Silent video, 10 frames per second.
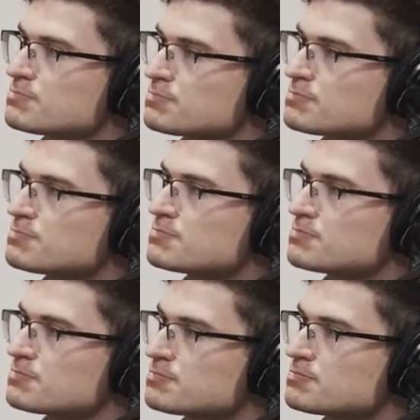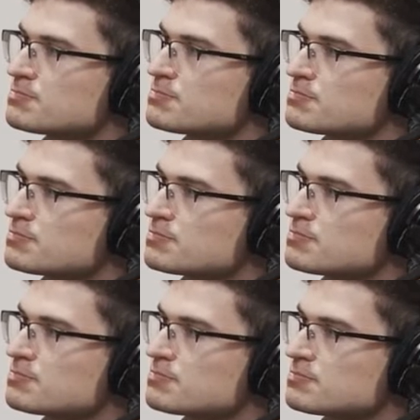
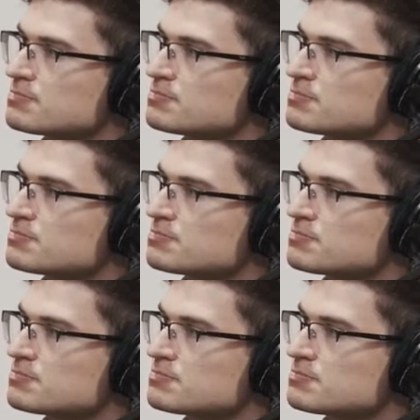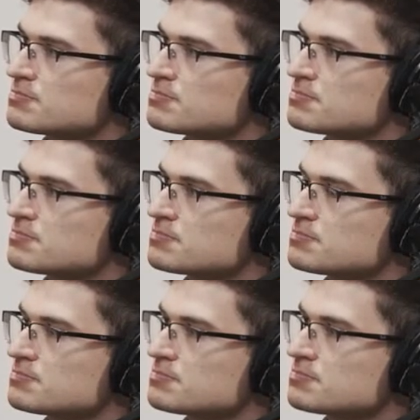
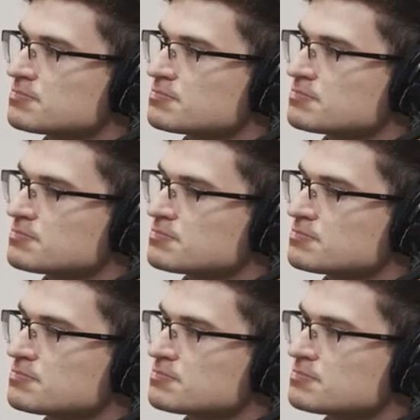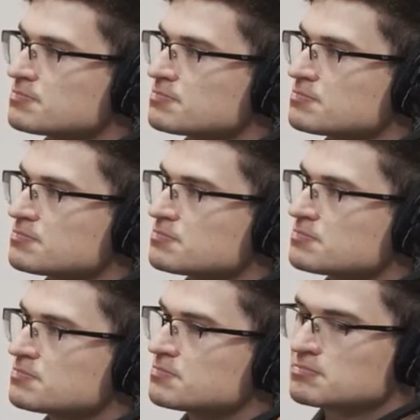
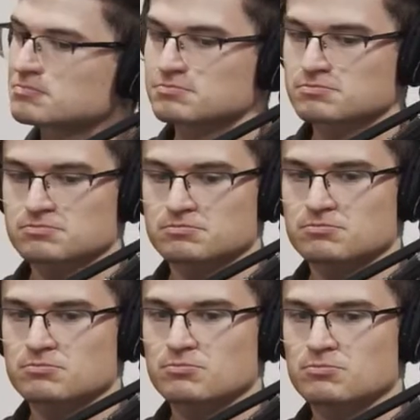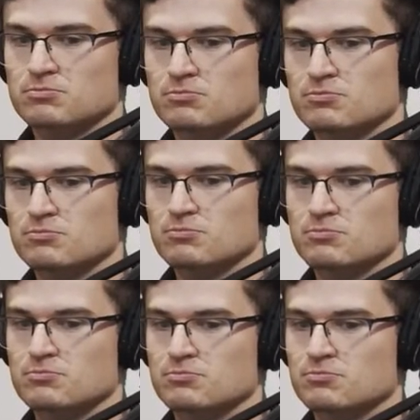
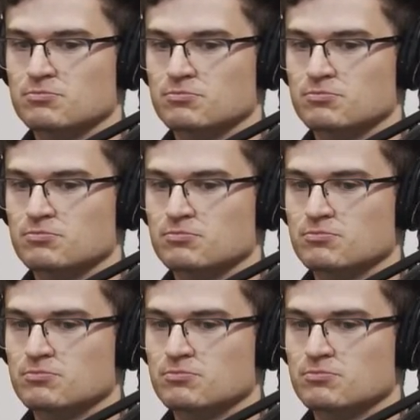This person isn't speaking.